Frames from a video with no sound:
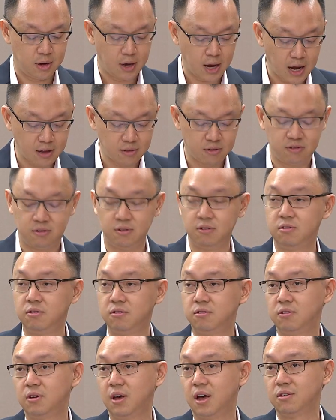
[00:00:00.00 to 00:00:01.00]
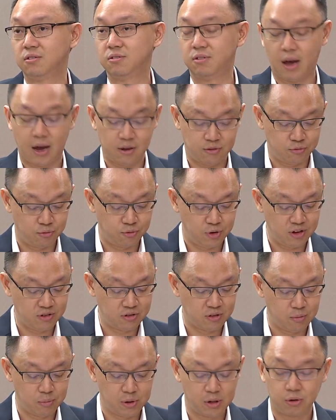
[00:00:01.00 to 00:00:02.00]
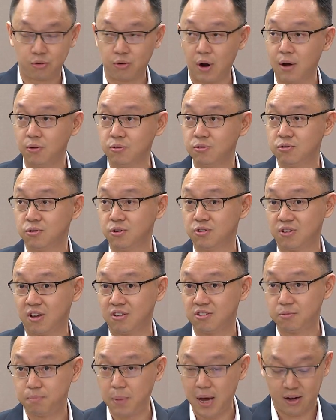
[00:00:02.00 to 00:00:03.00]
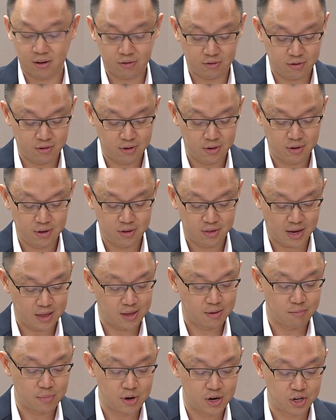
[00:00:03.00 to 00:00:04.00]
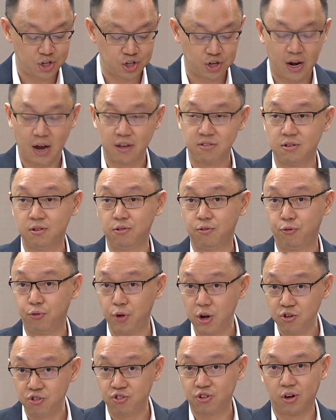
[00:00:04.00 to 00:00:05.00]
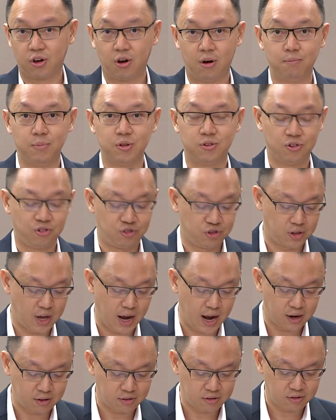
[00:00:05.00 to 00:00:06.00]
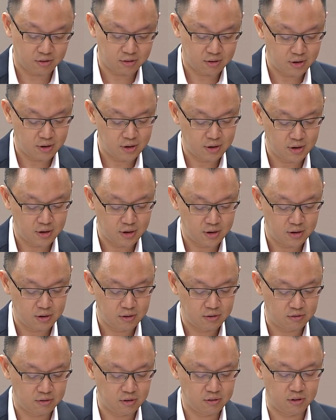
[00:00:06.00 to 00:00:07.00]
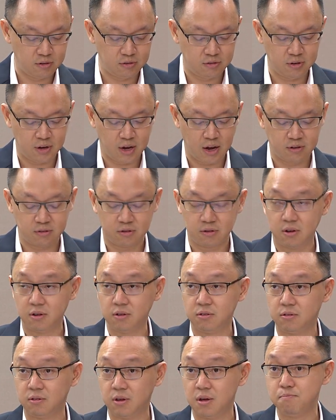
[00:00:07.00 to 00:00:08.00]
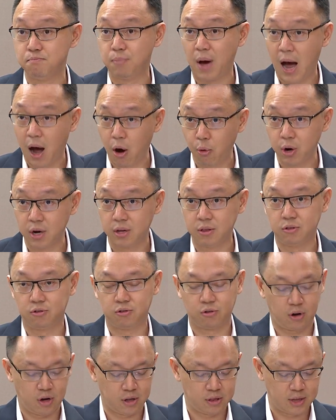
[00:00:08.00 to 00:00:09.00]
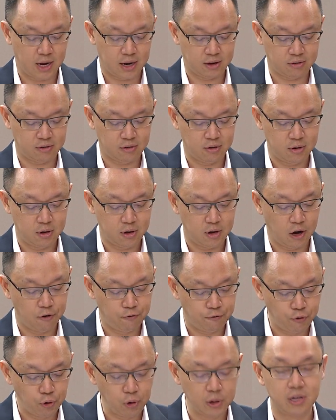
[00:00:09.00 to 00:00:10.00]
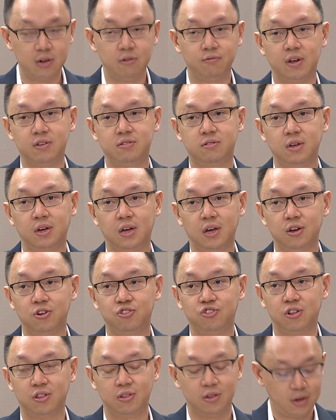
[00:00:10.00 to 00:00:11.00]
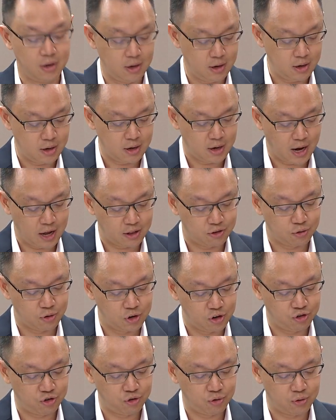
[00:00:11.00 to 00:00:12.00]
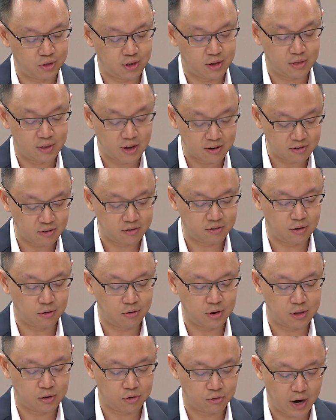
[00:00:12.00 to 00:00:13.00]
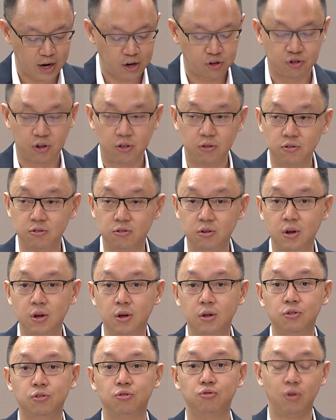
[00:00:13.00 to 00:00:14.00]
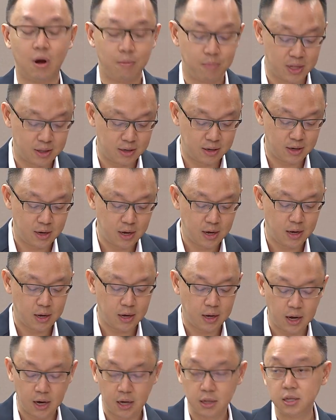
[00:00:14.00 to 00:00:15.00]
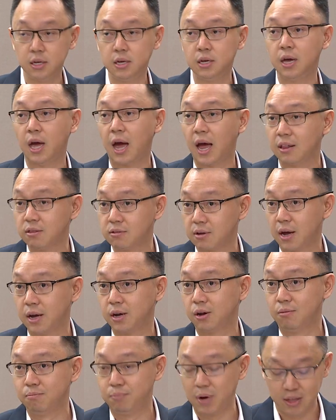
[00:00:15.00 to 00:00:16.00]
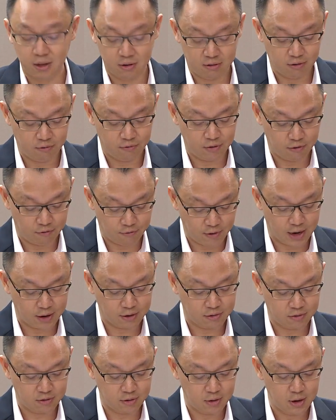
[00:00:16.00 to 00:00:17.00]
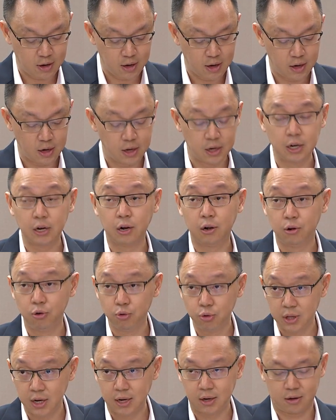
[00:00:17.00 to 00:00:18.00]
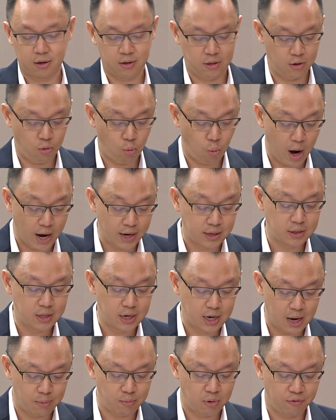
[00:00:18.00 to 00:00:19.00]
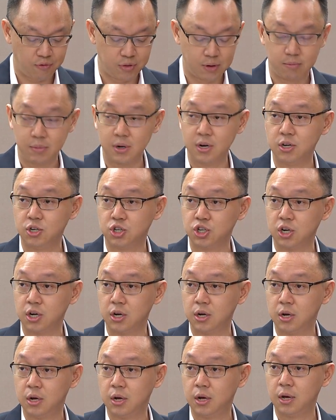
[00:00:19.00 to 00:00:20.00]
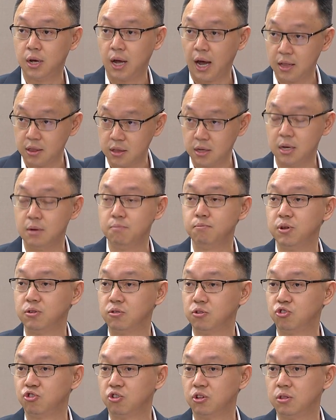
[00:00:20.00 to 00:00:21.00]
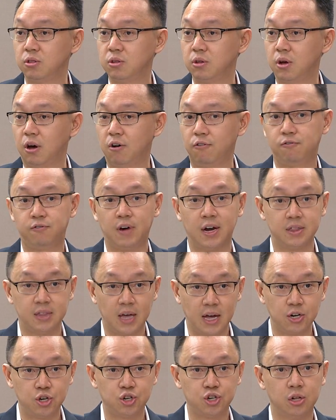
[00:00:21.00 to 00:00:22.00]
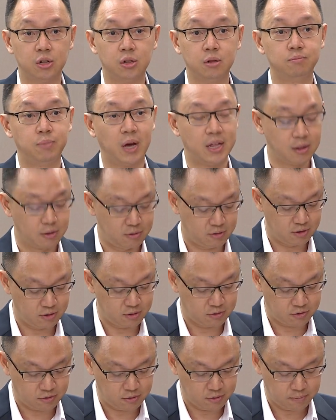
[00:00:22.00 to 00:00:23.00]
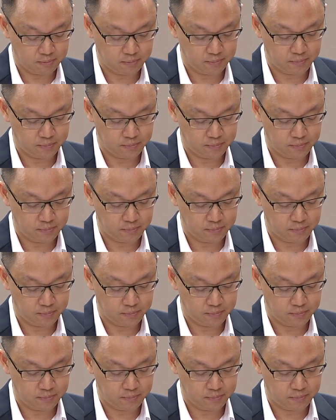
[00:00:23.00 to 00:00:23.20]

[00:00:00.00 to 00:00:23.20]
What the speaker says: and CCCS has reasonable grounds to suspect that a merger has infringed the Competition Act, CCCS is empowered to conduct a full investigation and to issue the necessary directions to remedy any anti-competitive effects, including the winding up of the merger and the imposition of financial penalties.